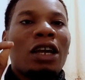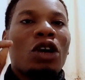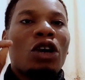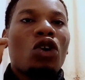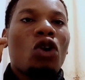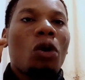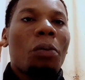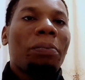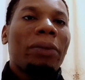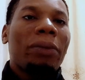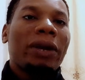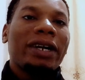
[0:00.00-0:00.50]

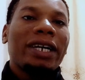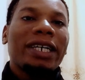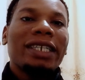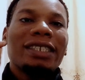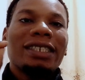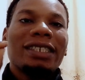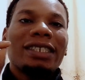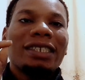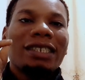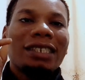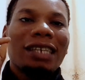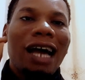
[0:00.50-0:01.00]
comparing
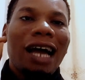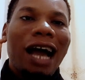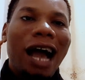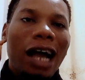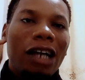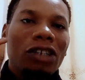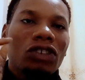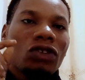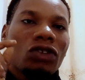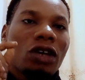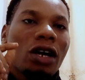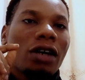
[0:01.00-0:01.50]
the
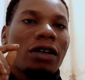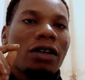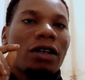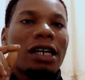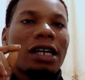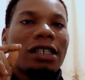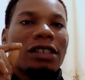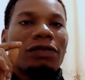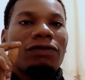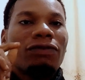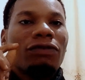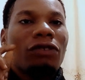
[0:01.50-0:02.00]
actual
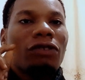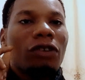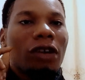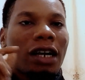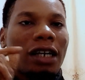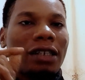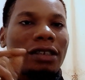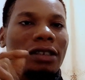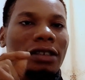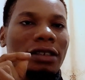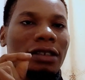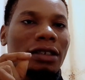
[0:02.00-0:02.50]
and the
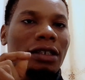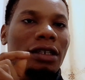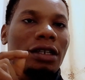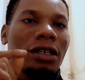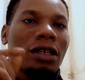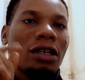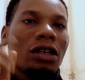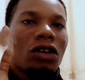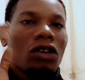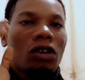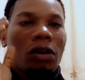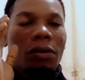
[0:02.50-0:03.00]
forecast,
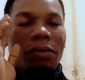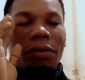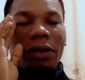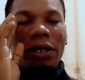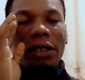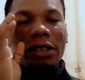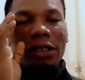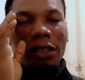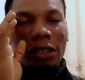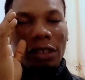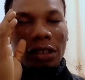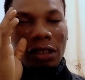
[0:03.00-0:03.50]

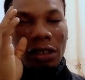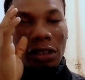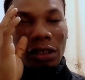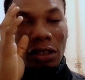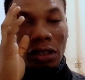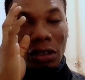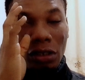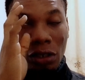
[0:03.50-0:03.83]
comparing it.